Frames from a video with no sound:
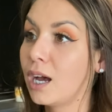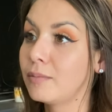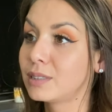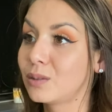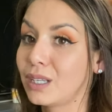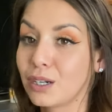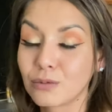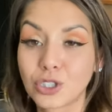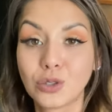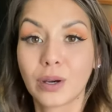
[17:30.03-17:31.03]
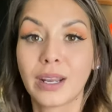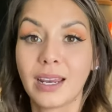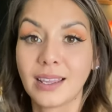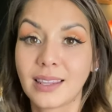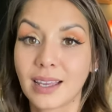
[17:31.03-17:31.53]
so they don't chew on
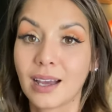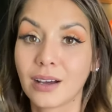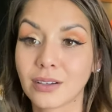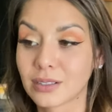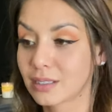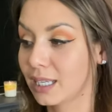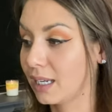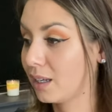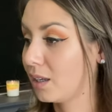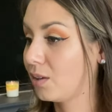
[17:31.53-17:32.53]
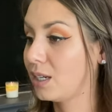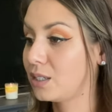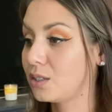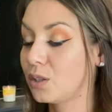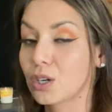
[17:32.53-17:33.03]
anything else. Like, you need
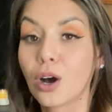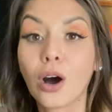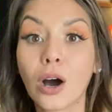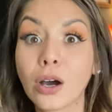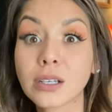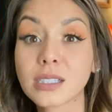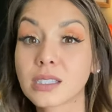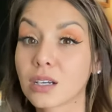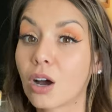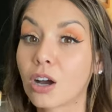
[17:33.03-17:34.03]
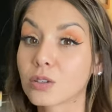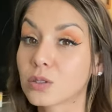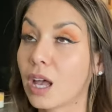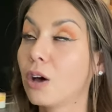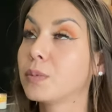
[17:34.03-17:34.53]
to do the Kongs. The Kongs
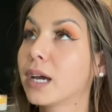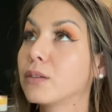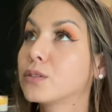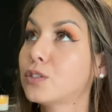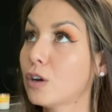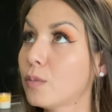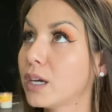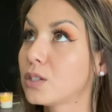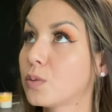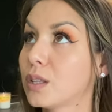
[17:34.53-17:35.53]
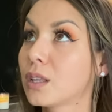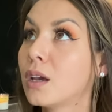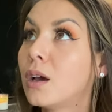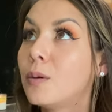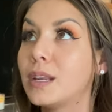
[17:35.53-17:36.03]
helped out so much with,
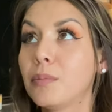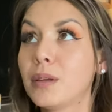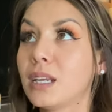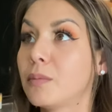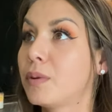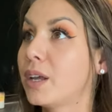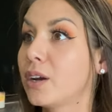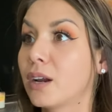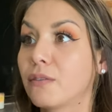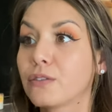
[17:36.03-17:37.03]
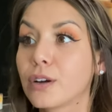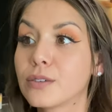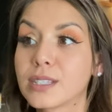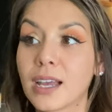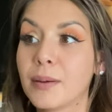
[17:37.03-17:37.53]
we did peanut butter and
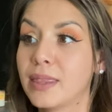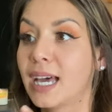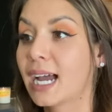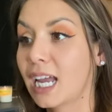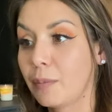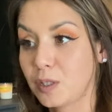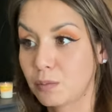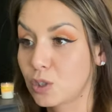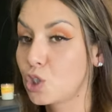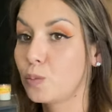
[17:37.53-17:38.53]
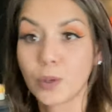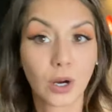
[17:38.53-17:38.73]
froze them and that kept them super